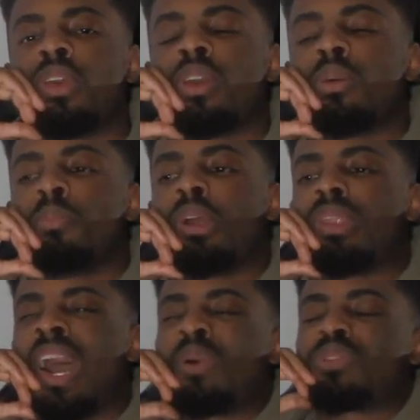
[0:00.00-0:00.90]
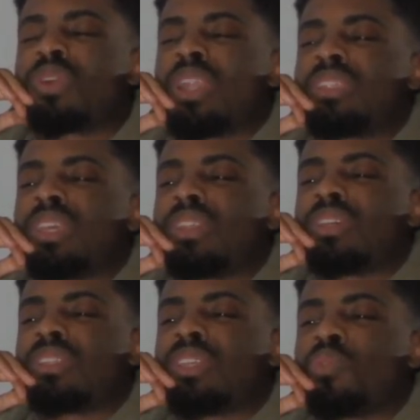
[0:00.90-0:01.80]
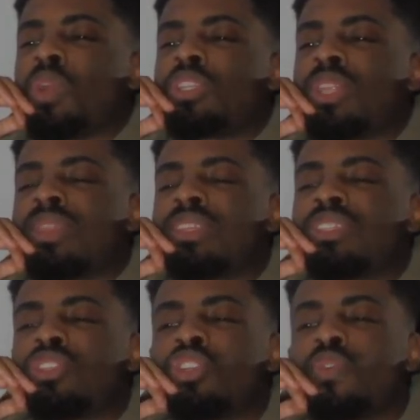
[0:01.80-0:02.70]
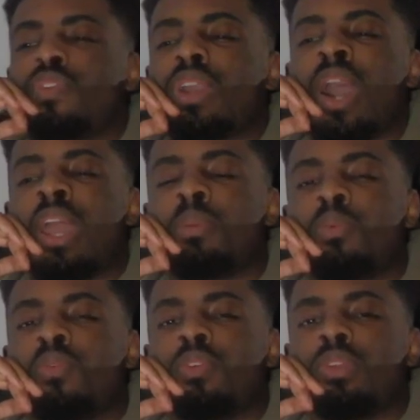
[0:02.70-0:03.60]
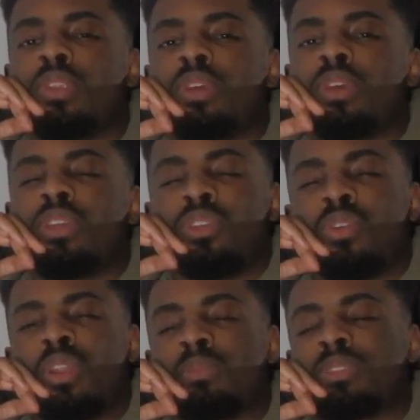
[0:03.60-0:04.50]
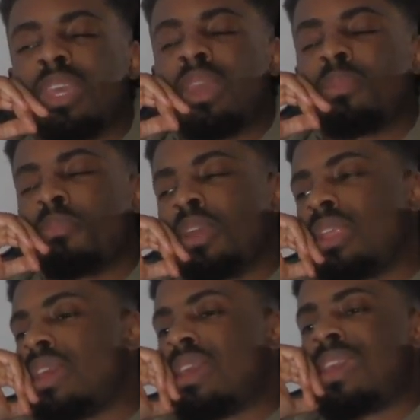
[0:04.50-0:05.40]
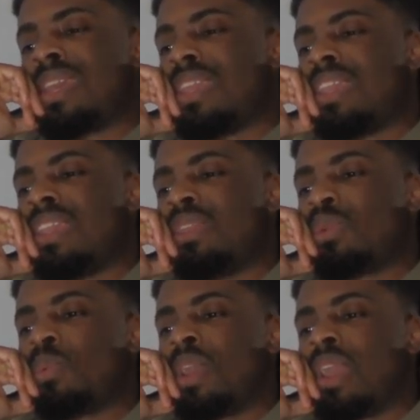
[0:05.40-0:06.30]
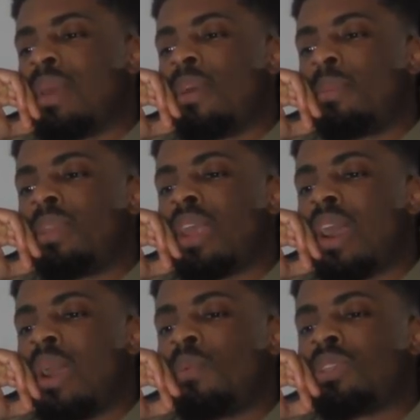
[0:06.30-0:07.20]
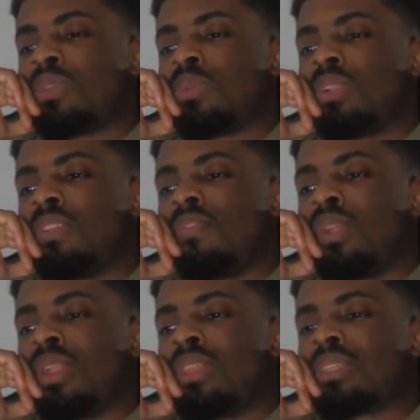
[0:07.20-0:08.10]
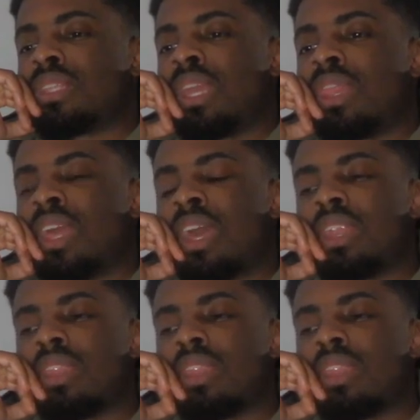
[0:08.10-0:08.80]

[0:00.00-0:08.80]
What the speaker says: But I also got to take into consideration that this is a different kind of movie. You know what I'm saying? But either way, I wasn't really feeling this like that.